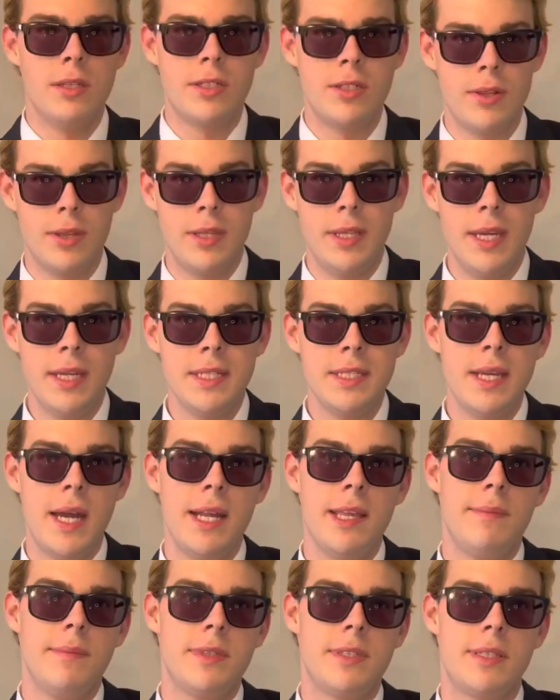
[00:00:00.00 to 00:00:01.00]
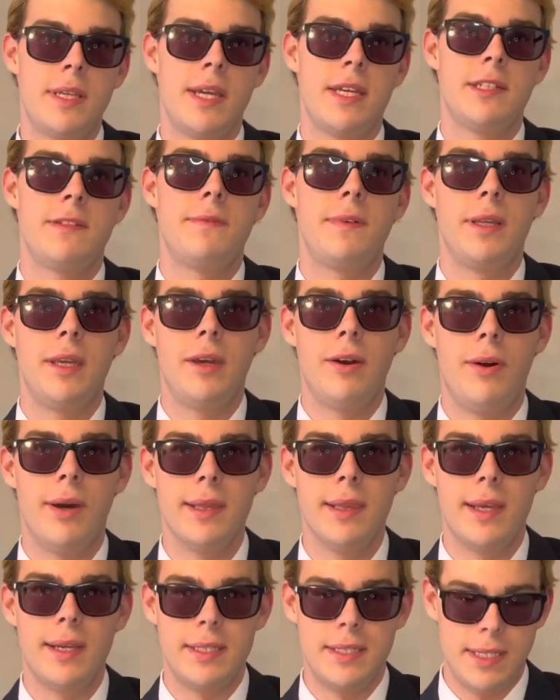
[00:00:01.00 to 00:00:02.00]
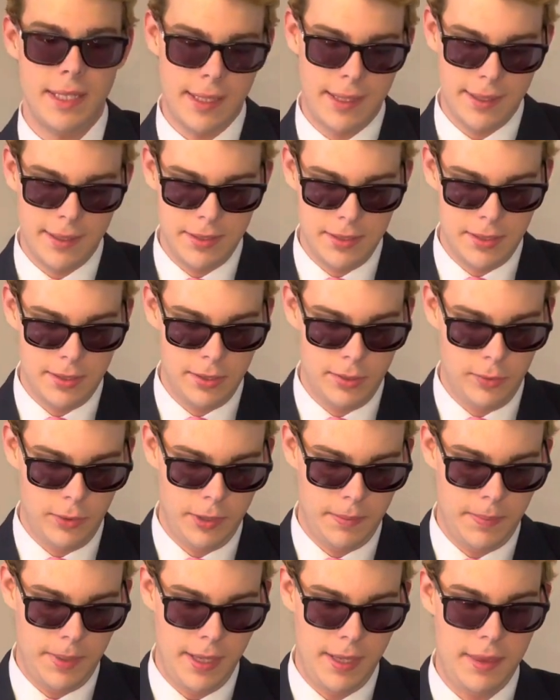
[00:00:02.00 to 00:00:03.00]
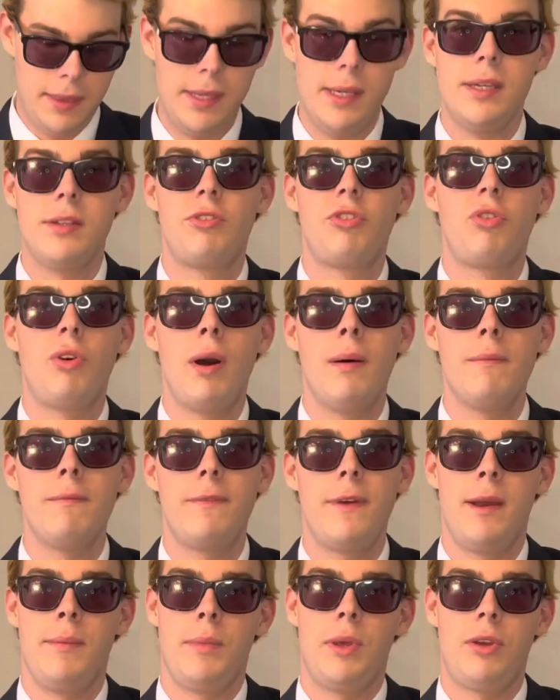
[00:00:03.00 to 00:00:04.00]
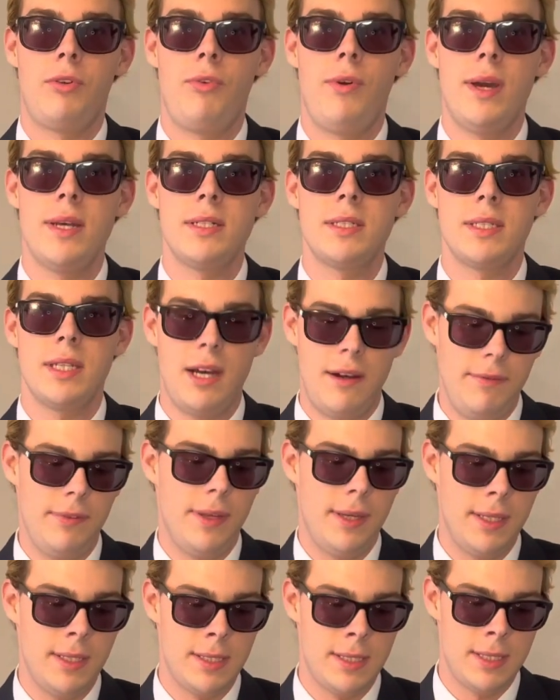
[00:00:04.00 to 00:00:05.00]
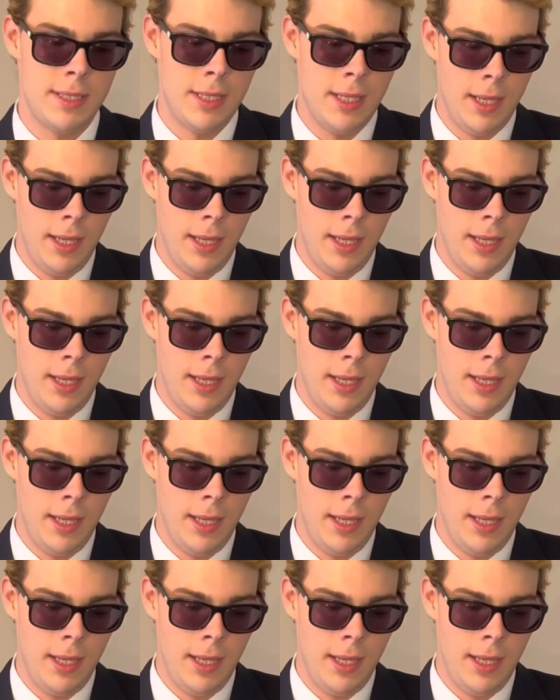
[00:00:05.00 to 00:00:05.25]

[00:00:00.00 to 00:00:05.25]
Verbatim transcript: So the next item in today's video I'd like to get into would be the Trump family crest cufflinks.